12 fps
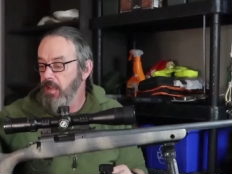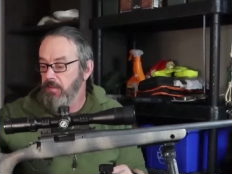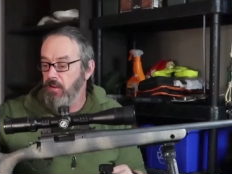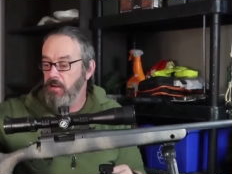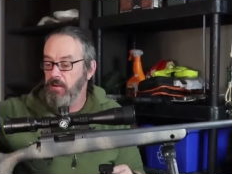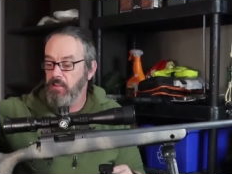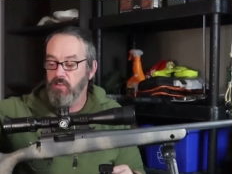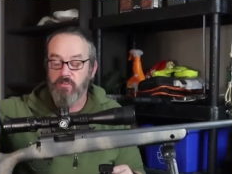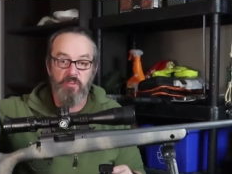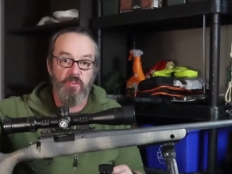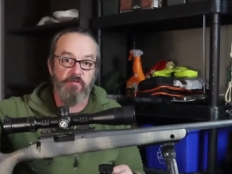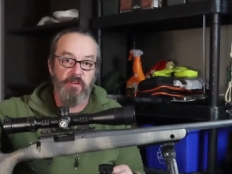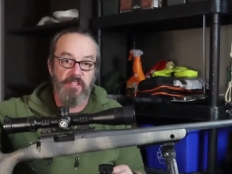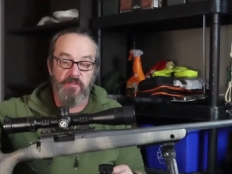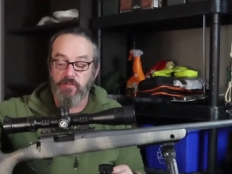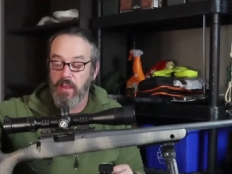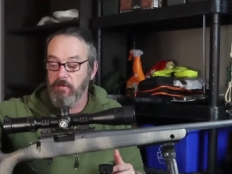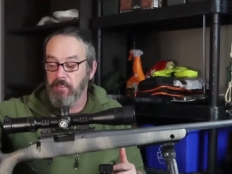Hey there, YouTube friends
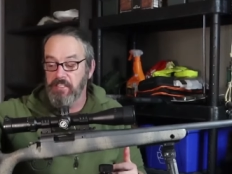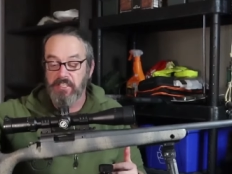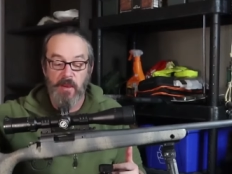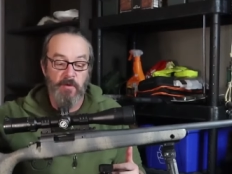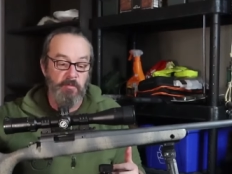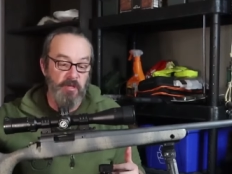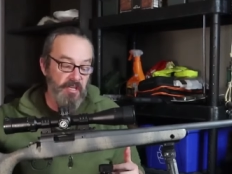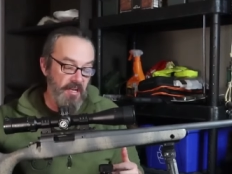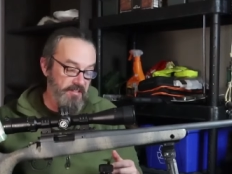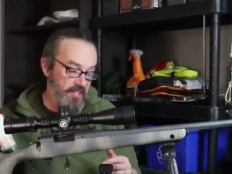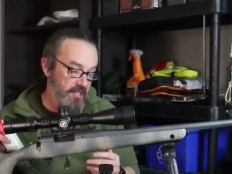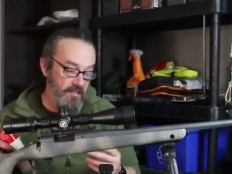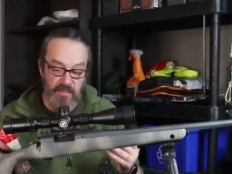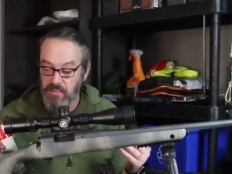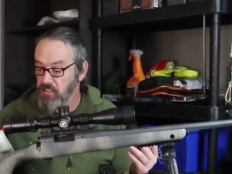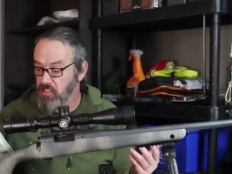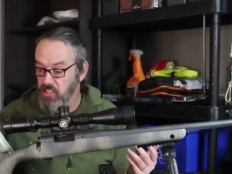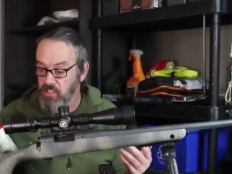and family. It's a guy with beard, guns, and
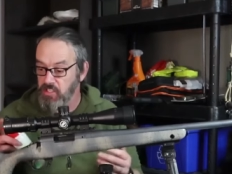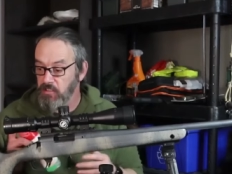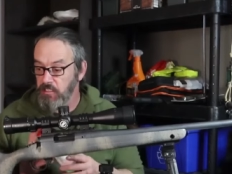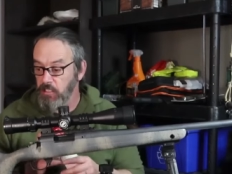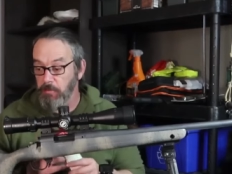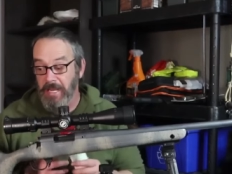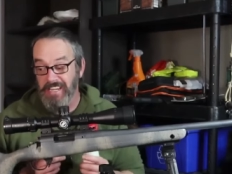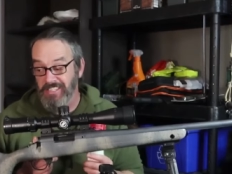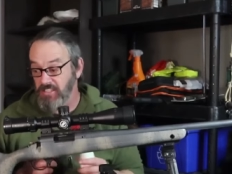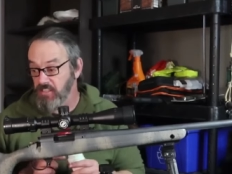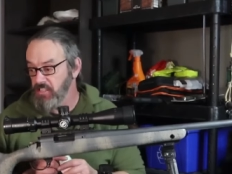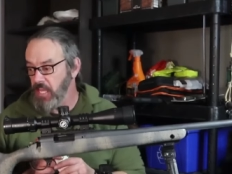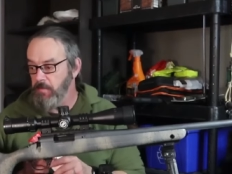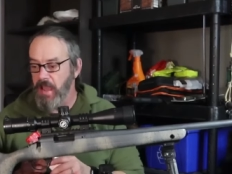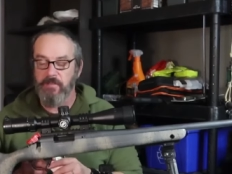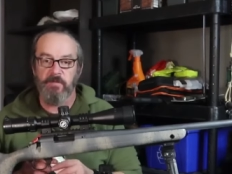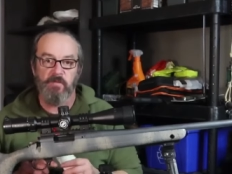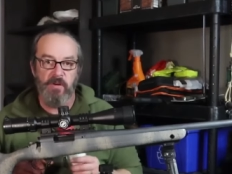gear. Just doing a little maintenance, just came
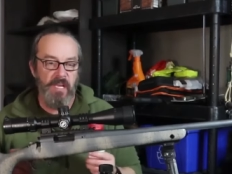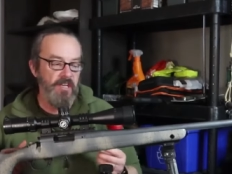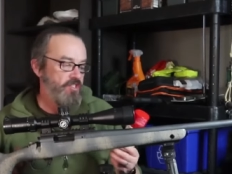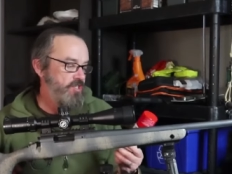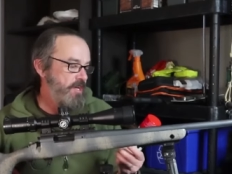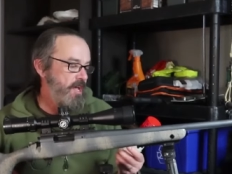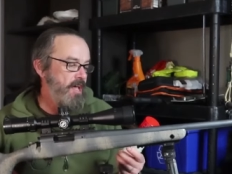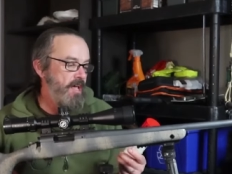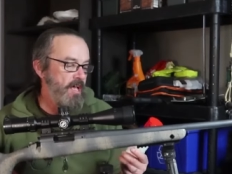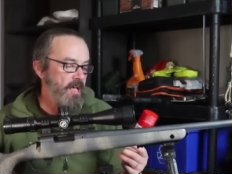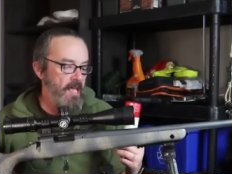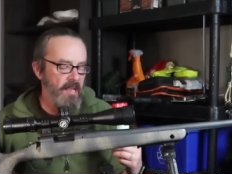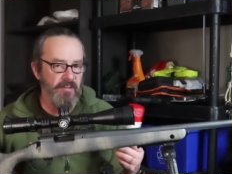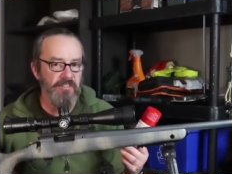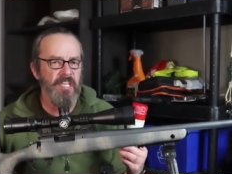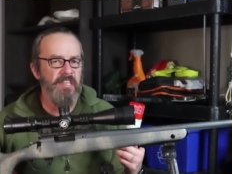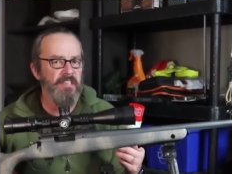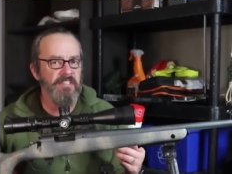back from the range. Uh, and
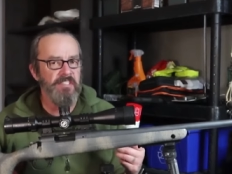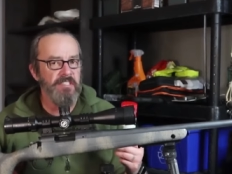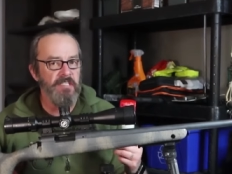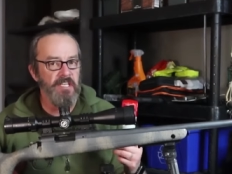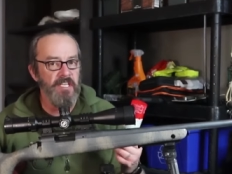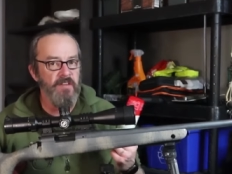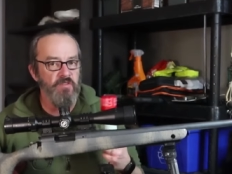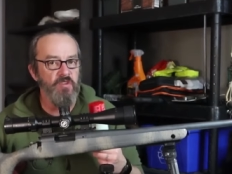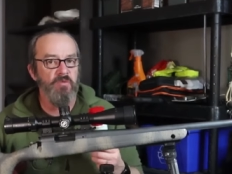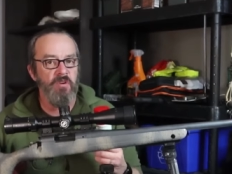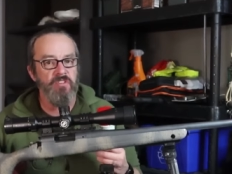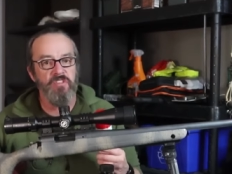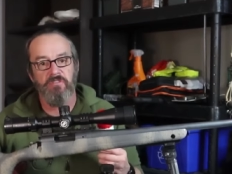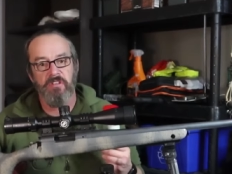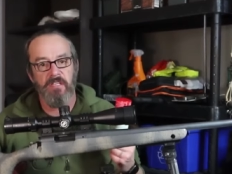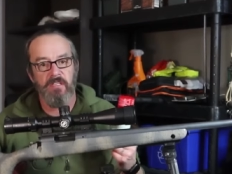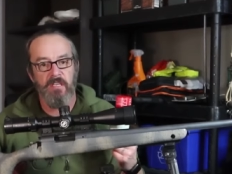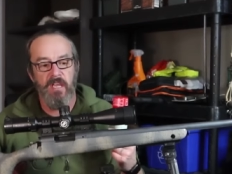I'll say this, like if you go out
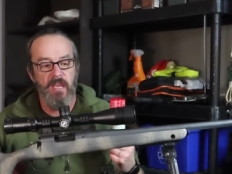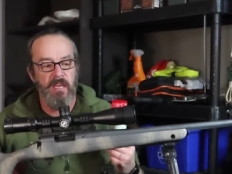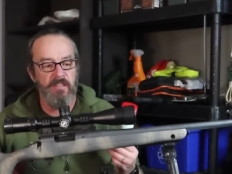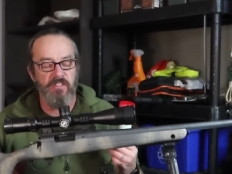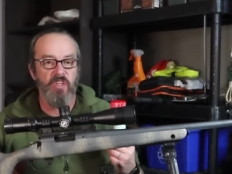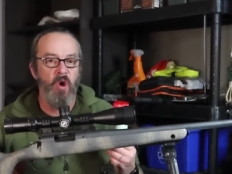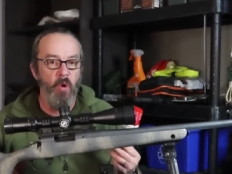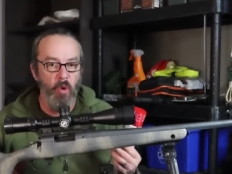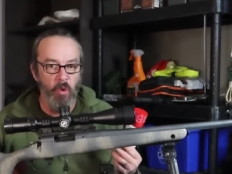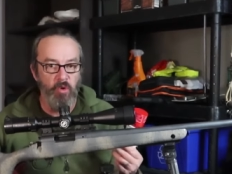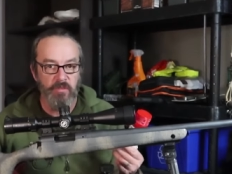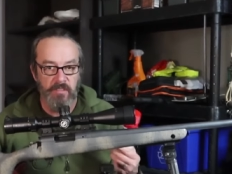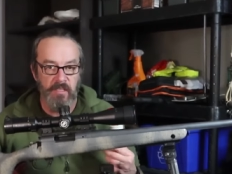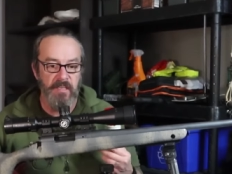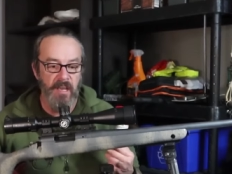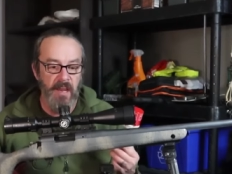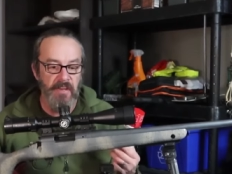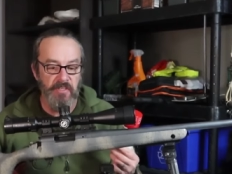shooting and it's cold,
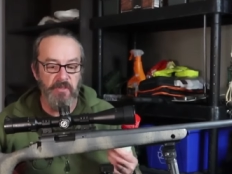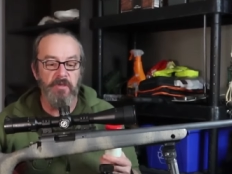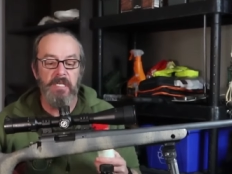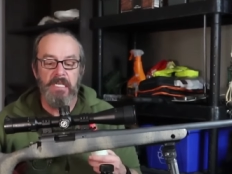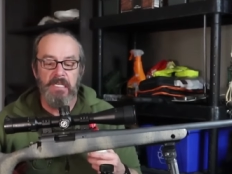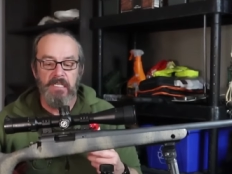like I do,